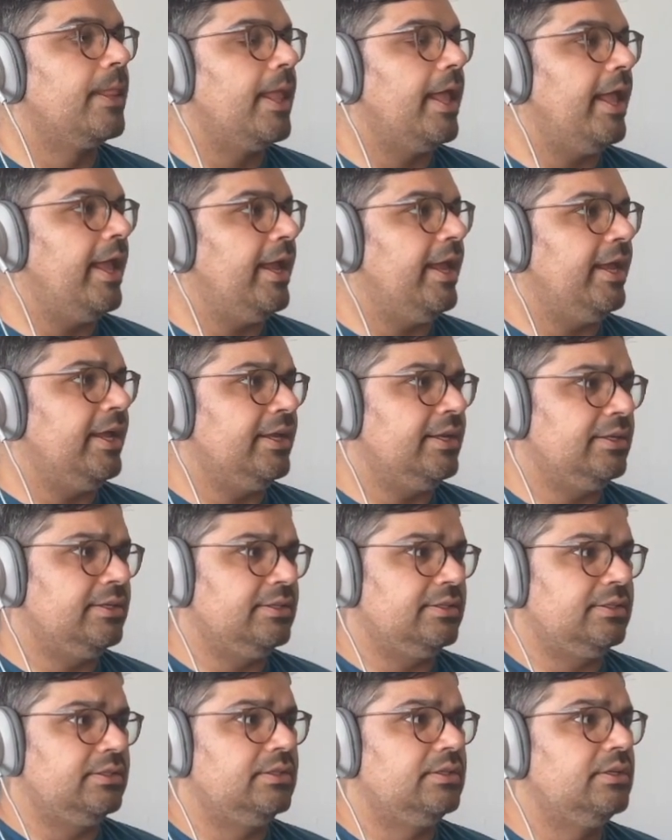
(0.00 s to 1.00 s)

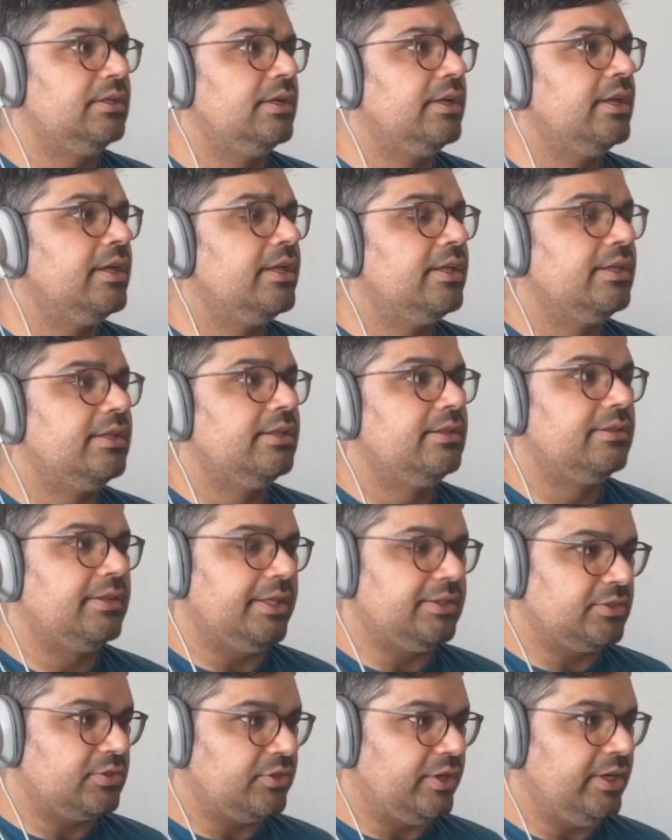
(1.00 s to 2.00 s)
And
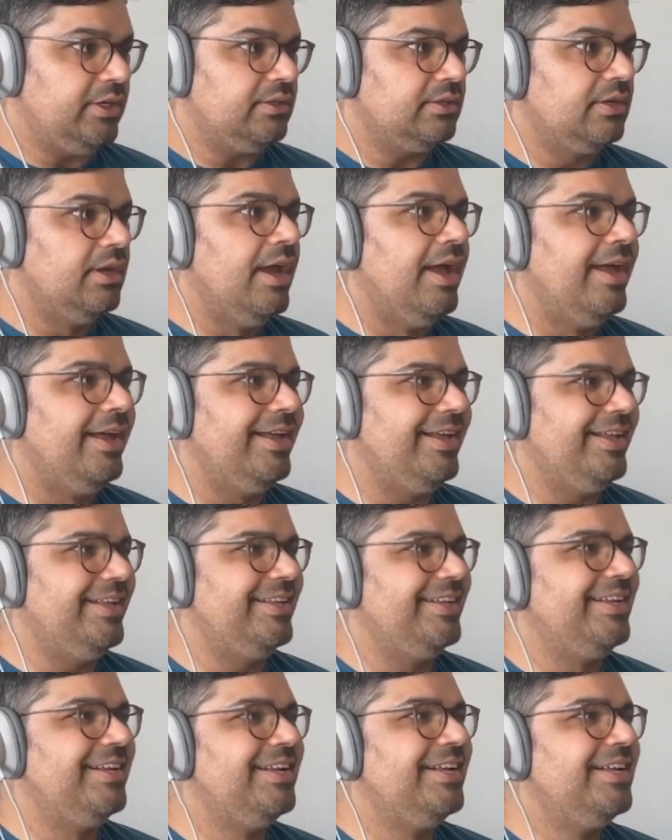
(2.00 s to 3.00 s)
that's great.
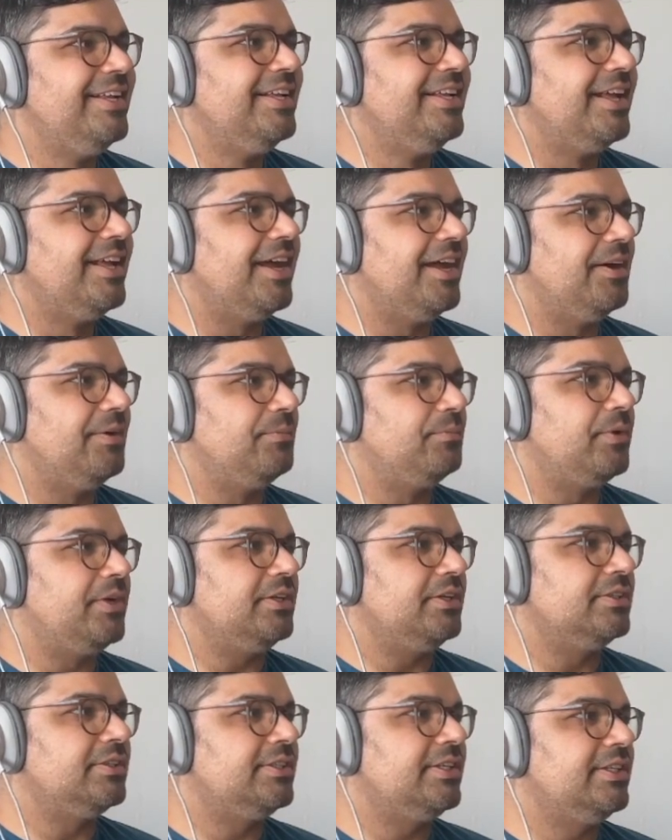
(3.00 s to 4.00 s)
But
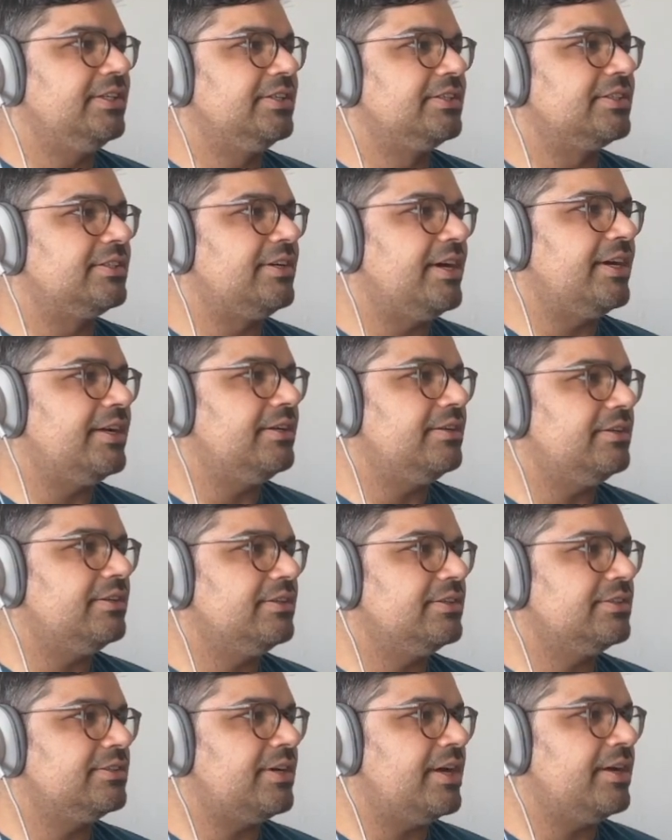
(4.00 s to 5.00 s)
you'll see there's a lot
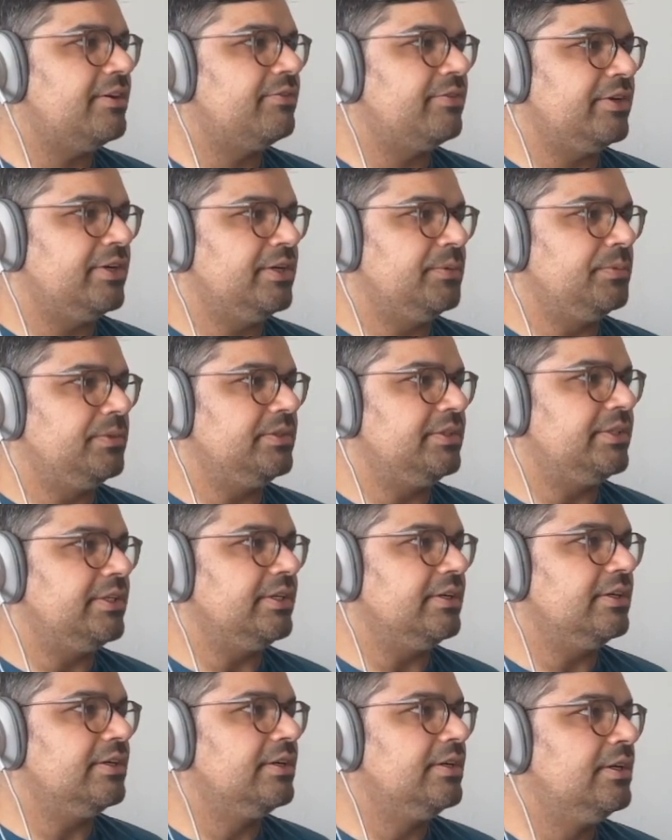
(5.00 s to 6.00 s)
of variables
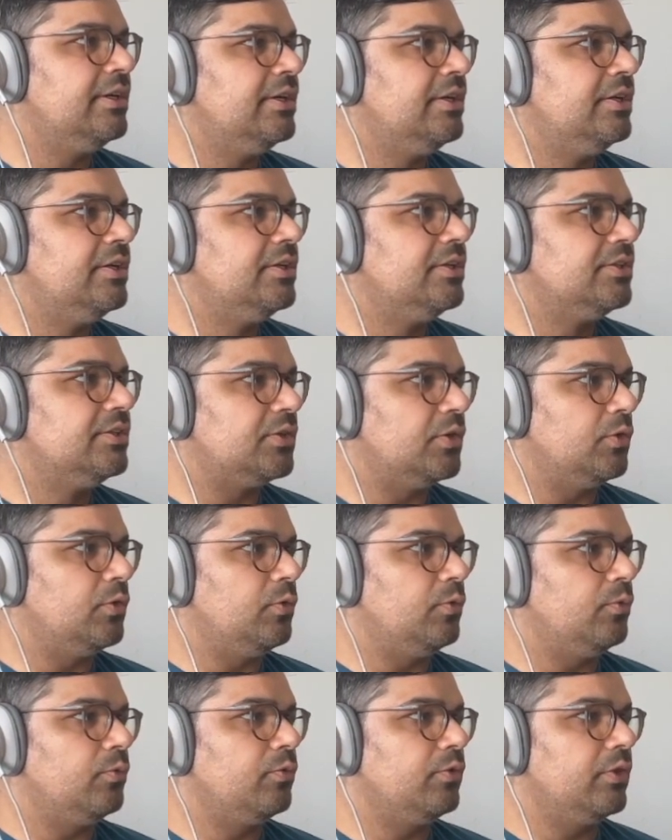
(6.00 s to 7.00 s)
here.
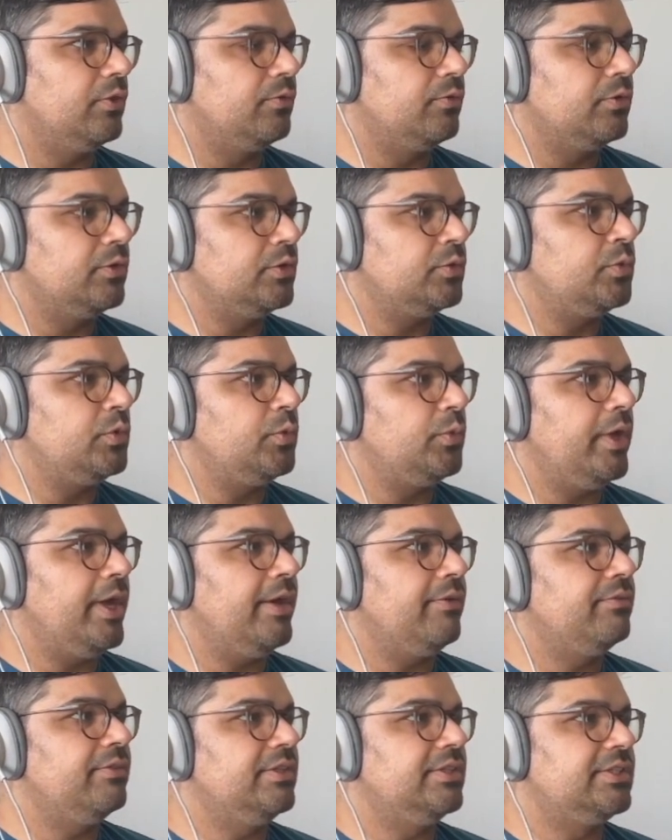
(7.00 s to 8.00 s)
So for the first one, we
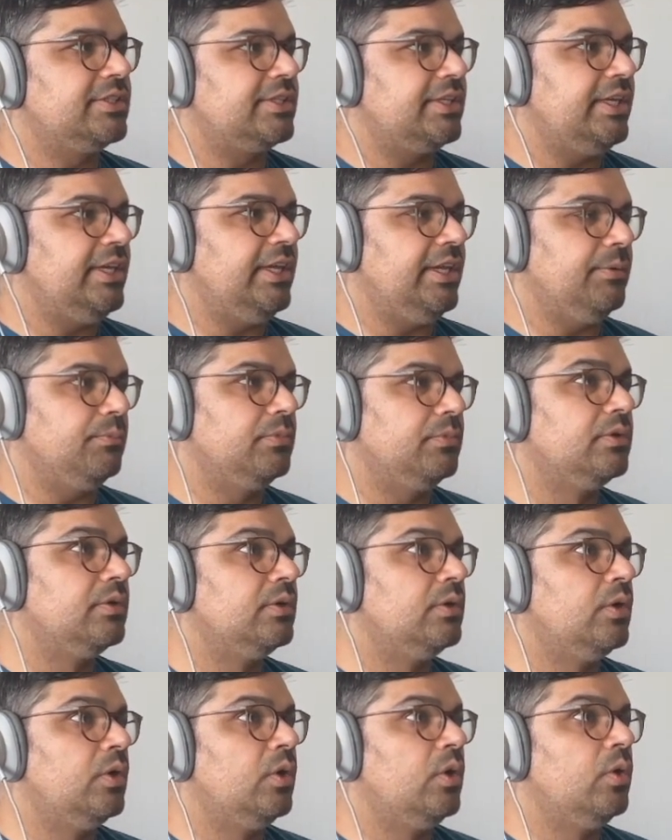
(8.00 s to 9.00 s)
have the scheme,
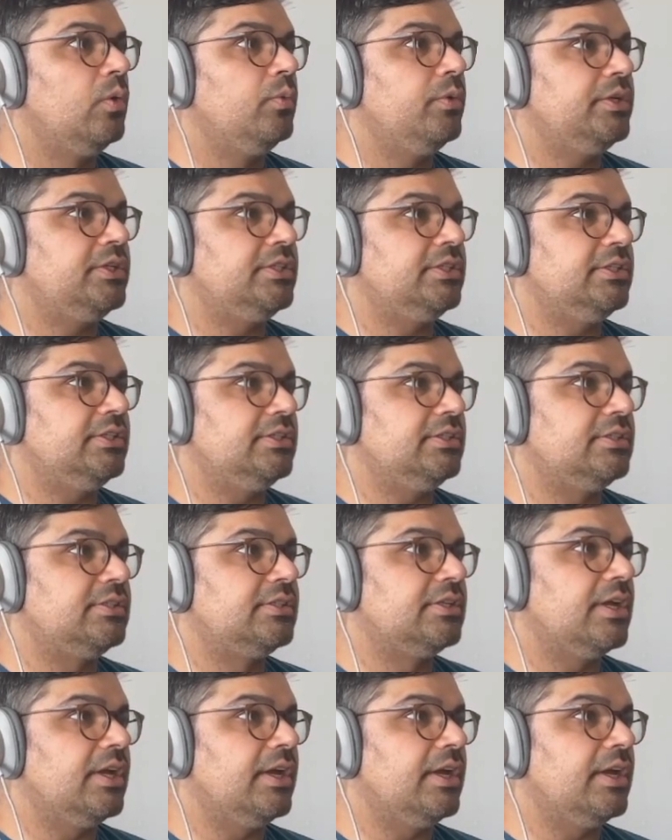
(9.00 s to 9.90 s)
which is